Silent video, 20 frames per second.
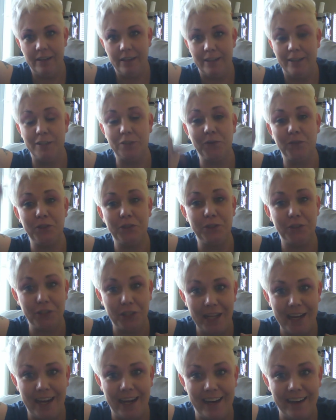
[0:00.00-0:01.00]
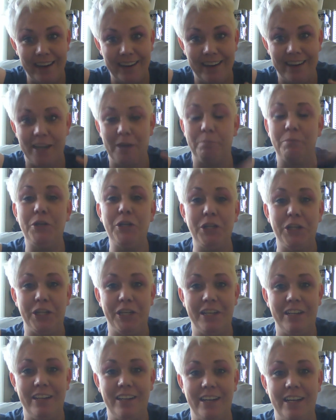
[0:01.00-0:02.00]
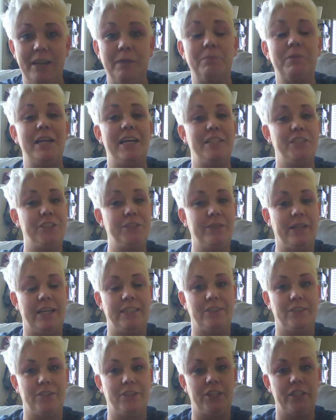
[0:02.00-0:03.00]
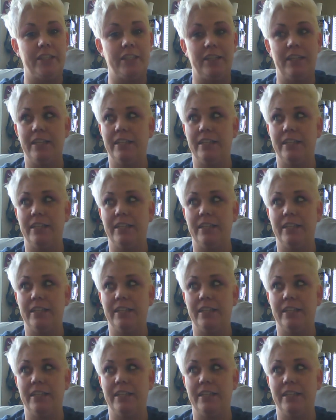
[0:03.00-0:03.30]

And it's 4th of July, and I'm good. And I'm glad you guys are good.